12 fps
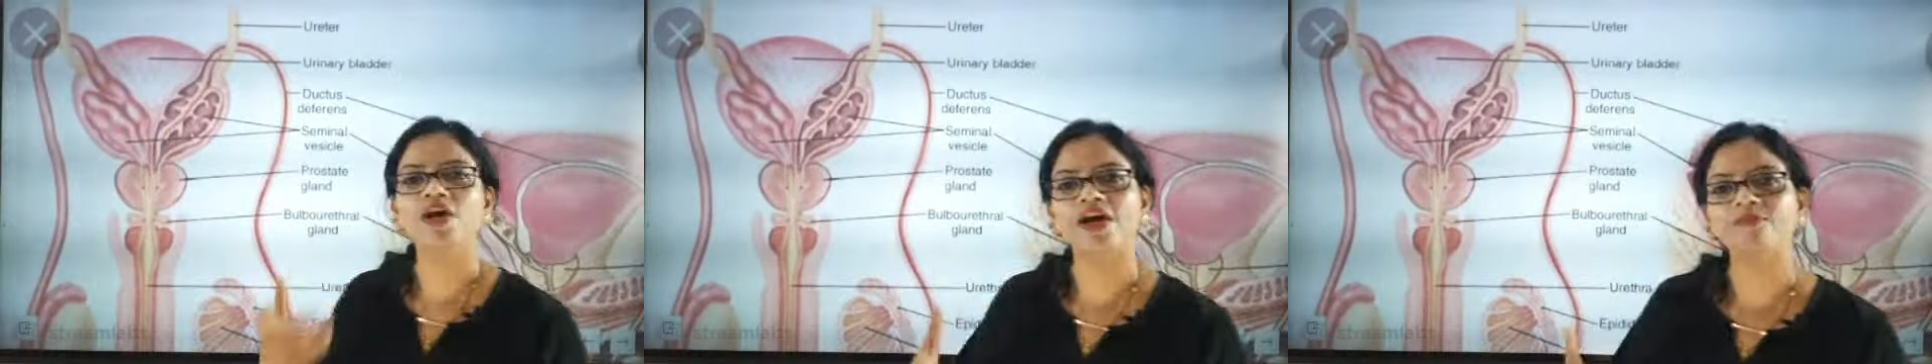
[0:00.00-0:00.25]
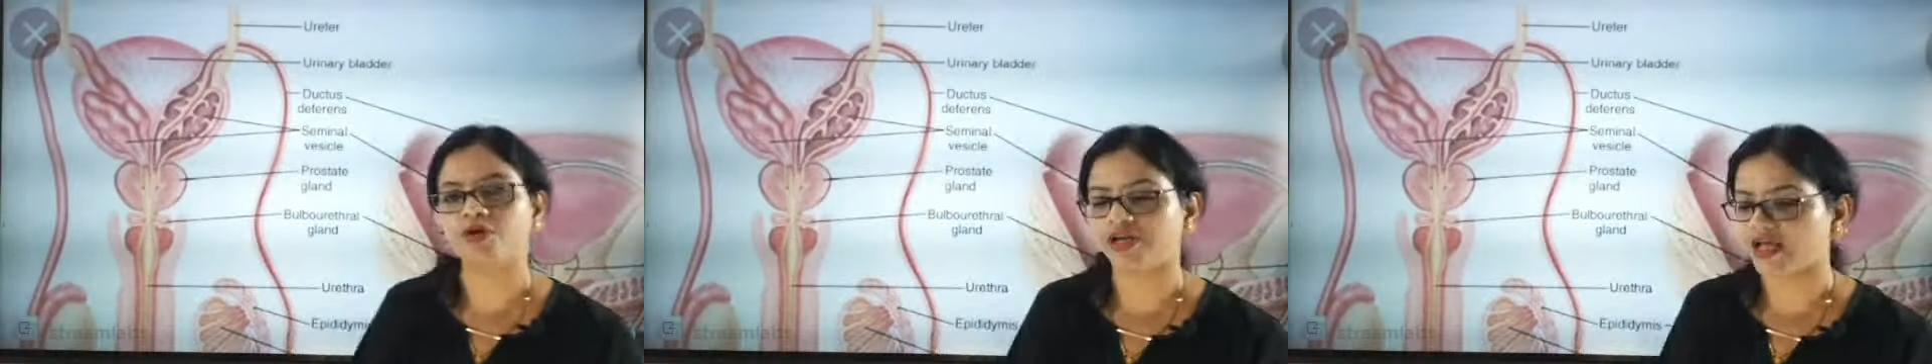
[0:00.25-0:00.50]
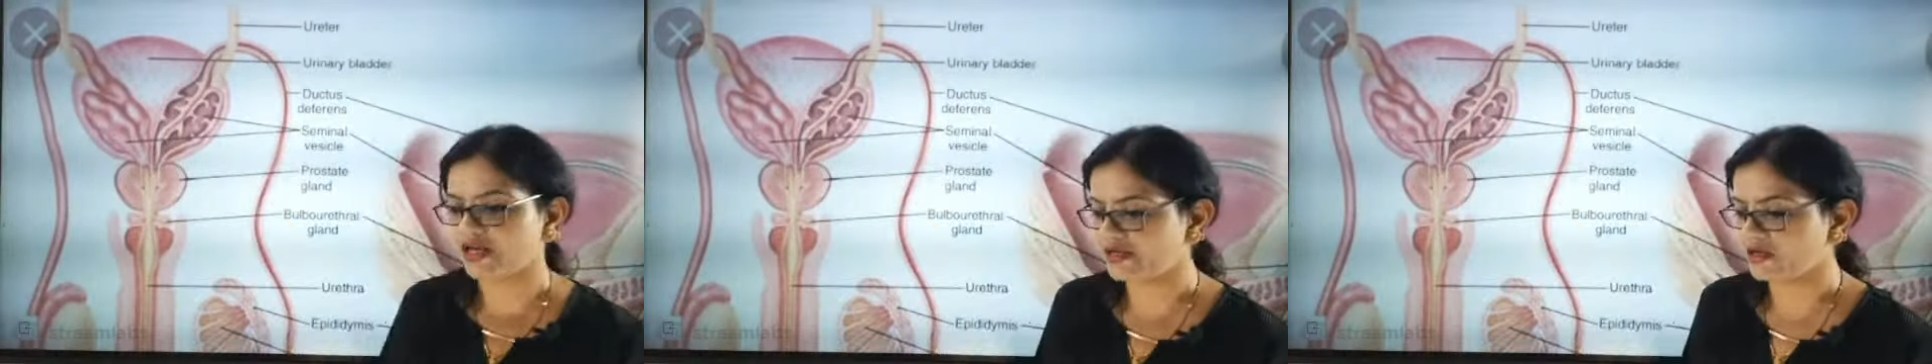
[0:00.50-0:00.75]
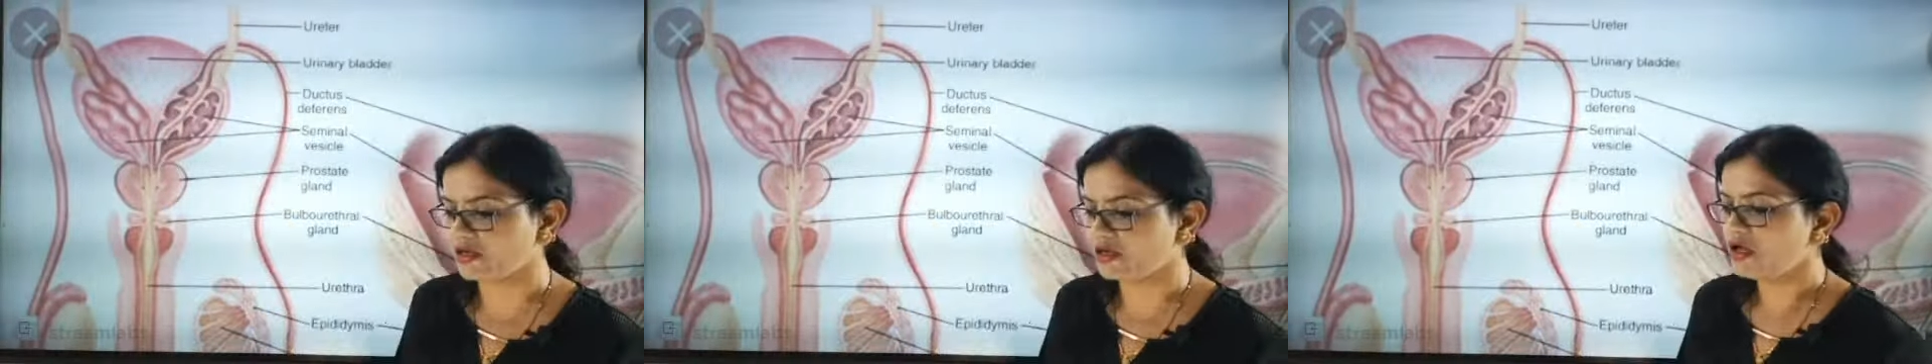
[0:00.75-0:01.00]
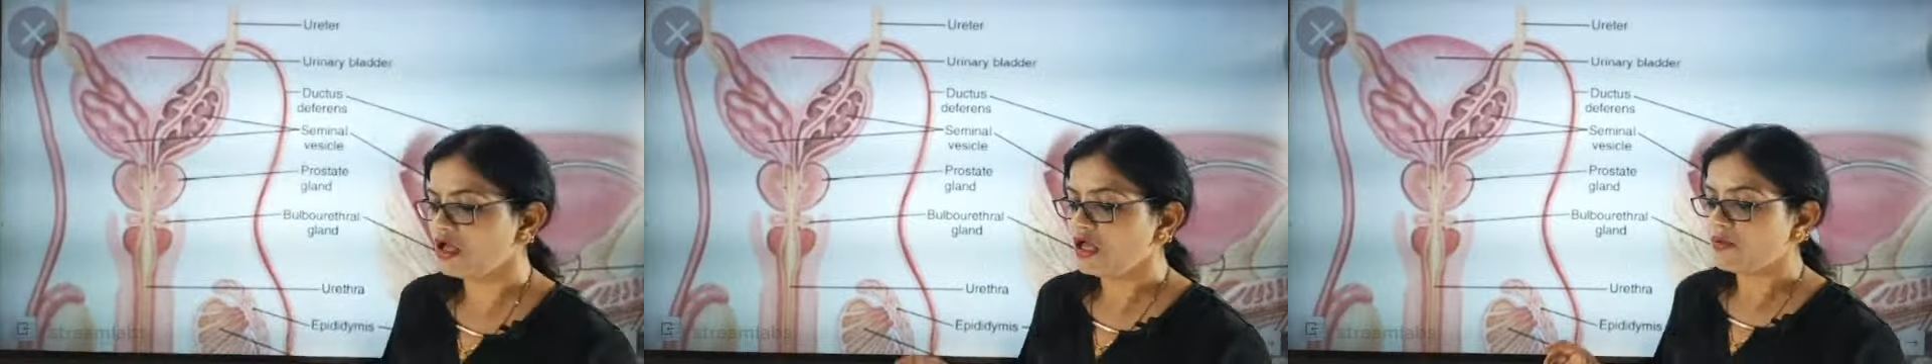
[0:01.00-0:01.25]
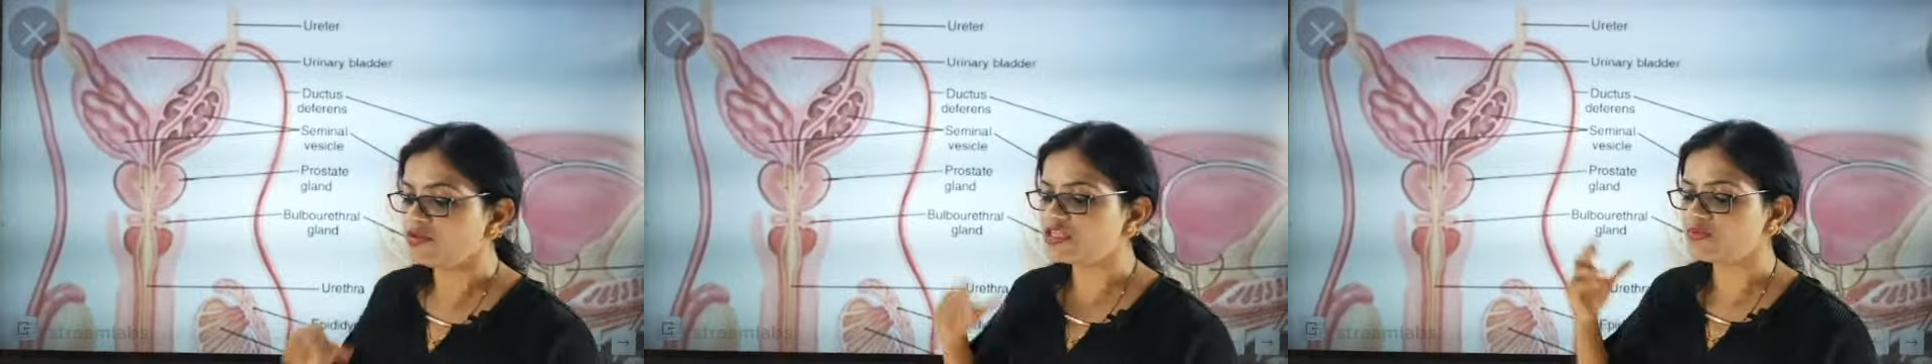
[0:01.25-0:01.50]
to have motility,
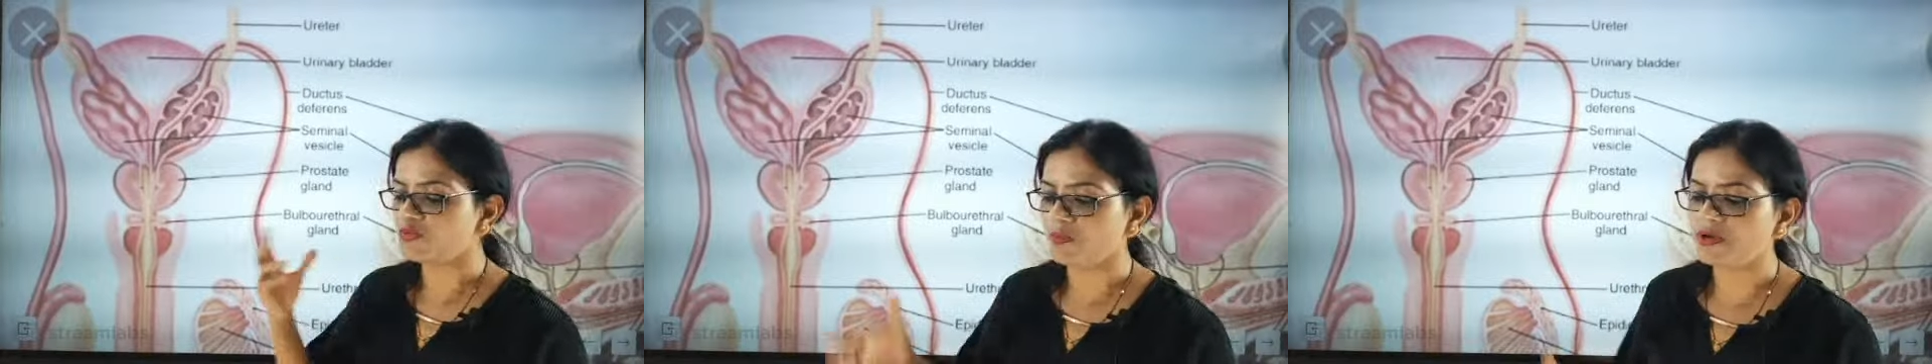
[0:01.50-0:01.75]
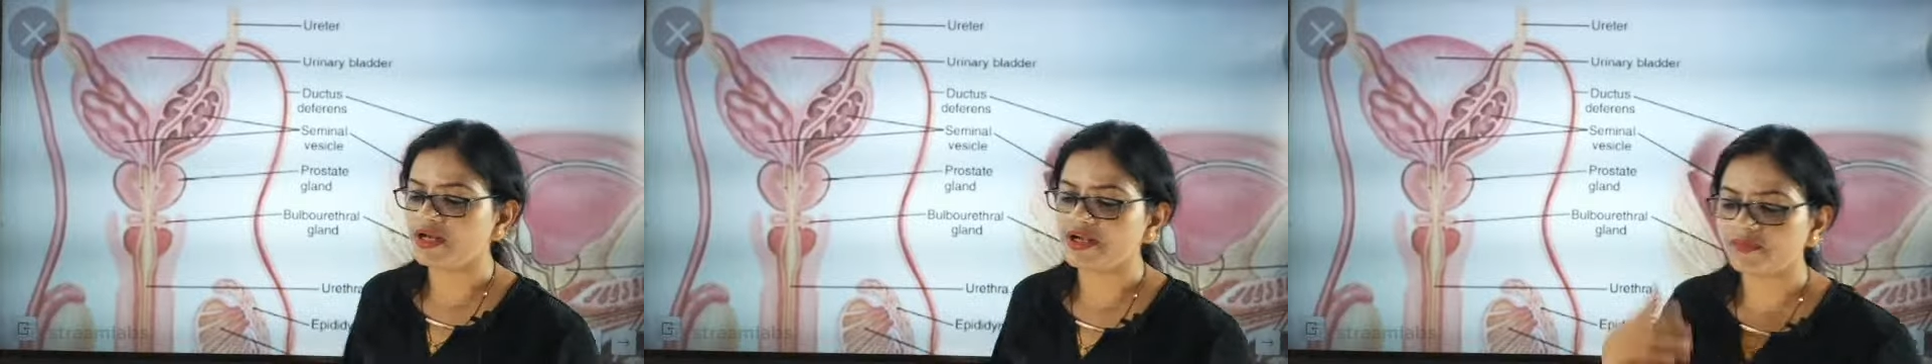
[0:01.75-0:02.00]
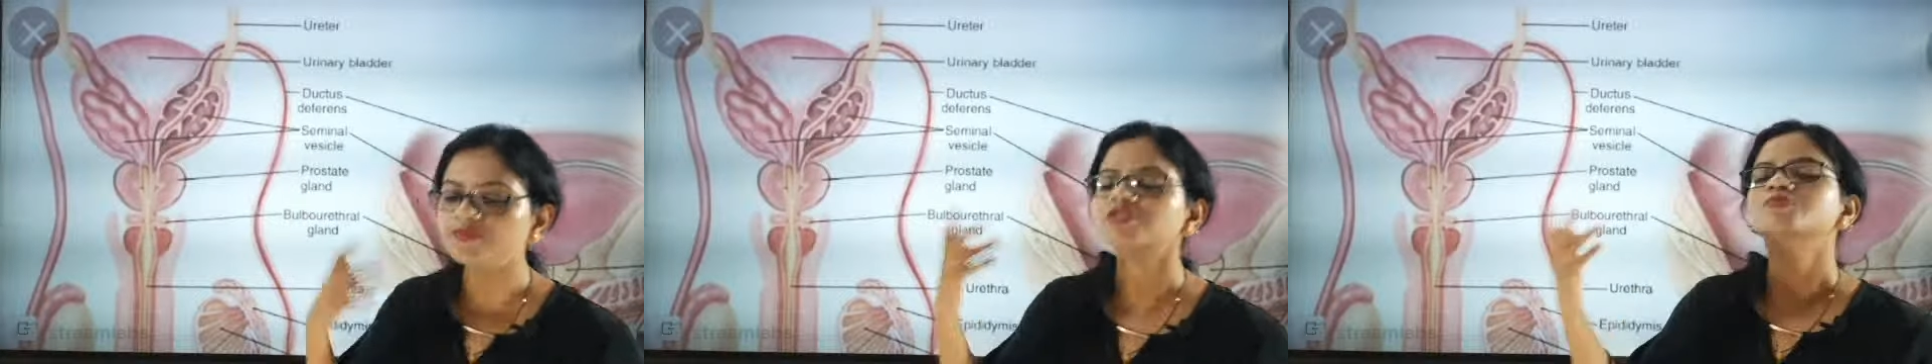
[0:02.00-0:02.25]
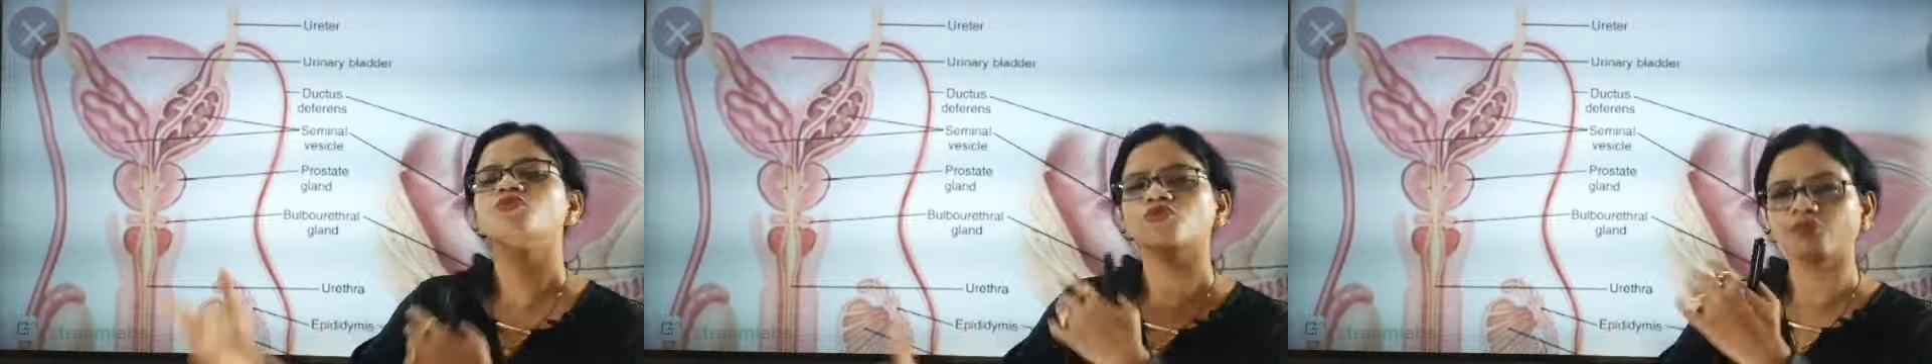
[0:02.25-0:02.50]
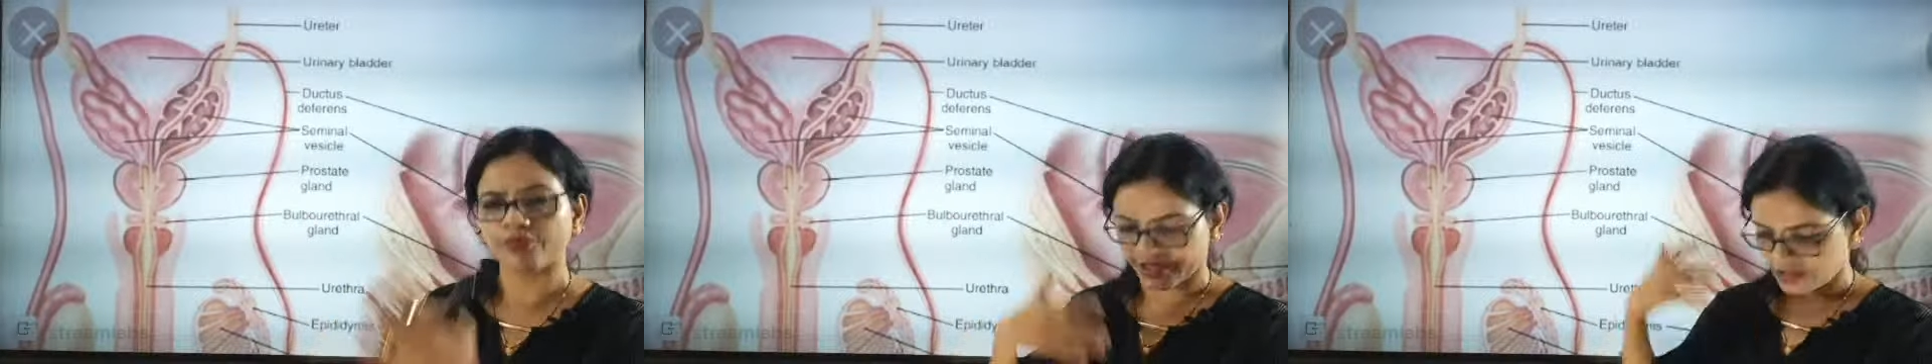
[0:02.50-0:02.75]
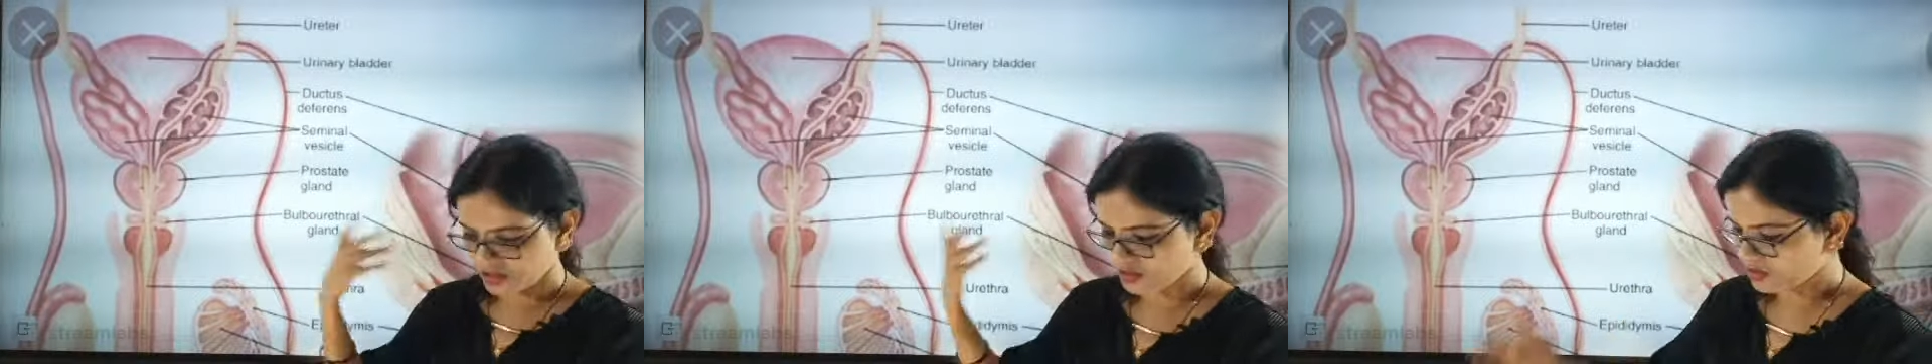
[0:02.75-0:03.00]
means mobility means
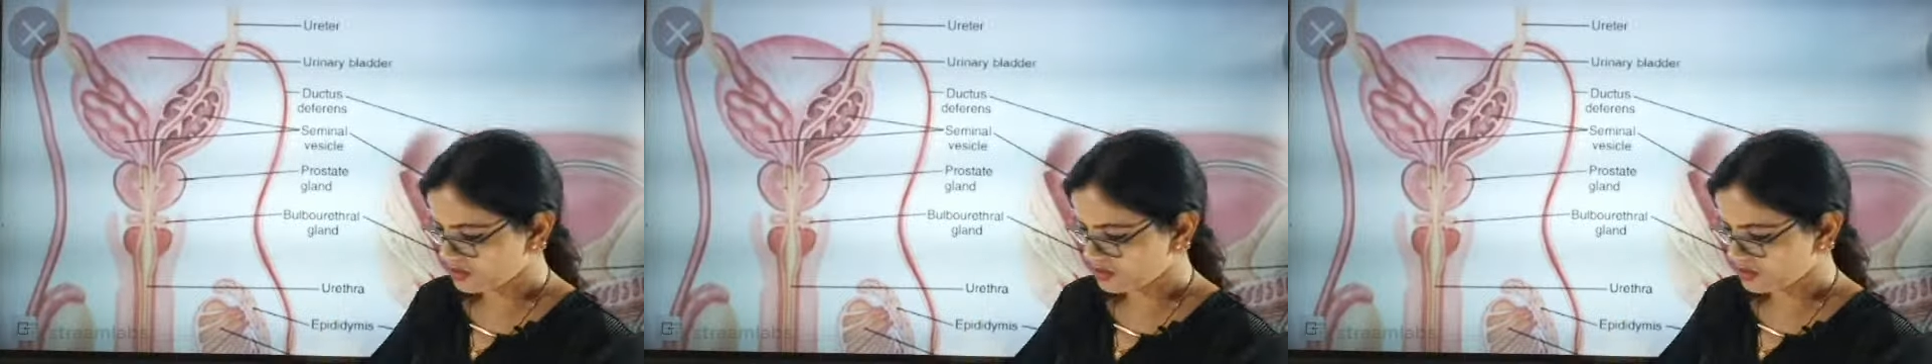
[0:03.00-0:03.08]
movement.